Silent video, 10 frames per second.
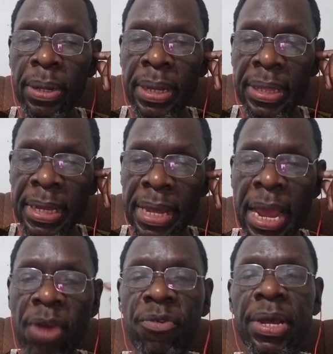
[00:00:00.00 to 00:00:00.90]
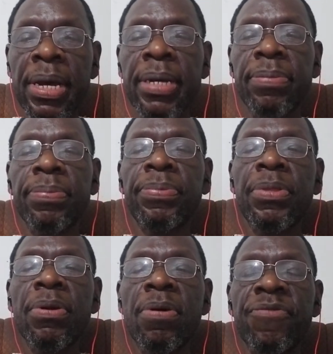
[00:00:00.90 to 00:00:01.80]
the area
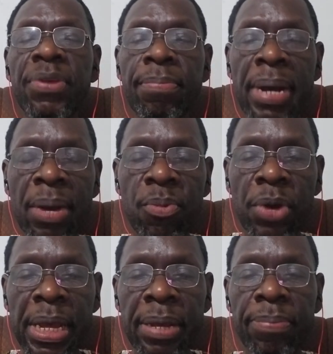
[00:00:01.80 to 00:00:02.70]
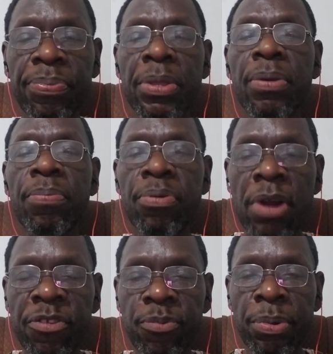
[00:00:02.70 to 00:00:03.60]
of Zimbabwe
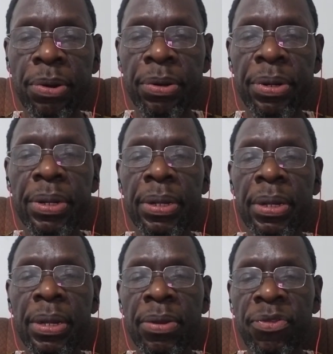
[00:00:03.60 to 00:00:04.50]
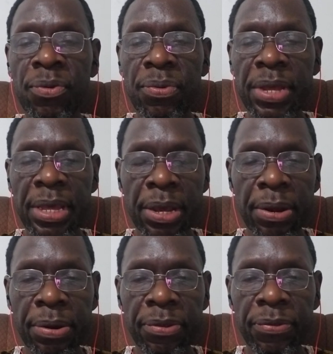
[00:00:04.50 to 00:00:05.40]
prospered through the
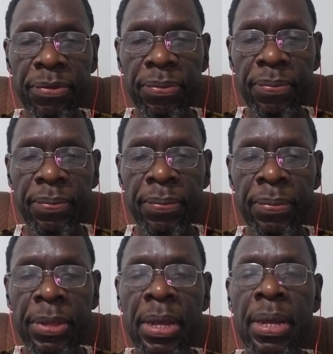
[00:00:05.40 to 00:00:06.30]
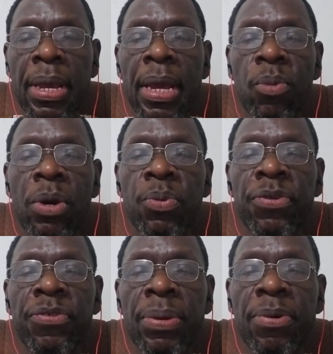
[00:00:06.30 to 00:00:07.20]
years. And what were
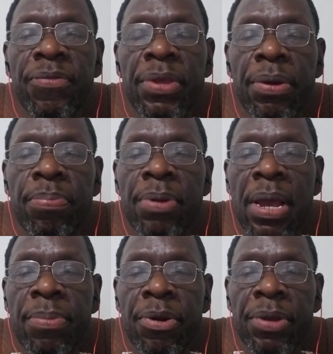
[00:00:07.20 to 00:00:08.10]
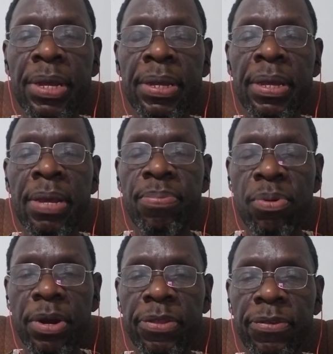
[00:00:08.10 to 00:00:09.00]
some of their primary
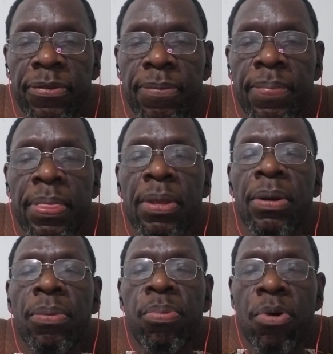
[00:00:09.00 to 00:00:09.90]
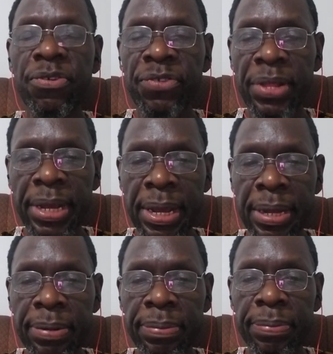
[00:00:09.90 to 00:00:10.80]
imports?
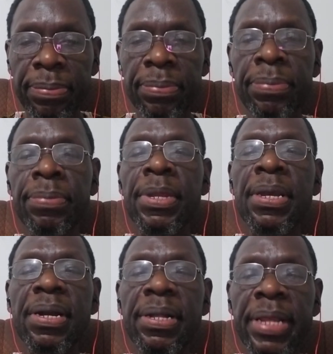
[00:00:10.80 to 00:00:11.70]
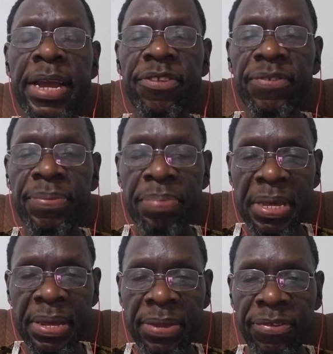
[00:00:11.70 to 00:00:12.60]
Porcelain, glass
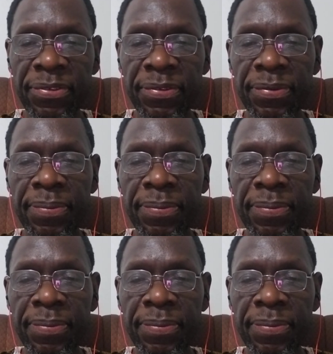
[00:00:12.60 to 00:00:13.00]
beads,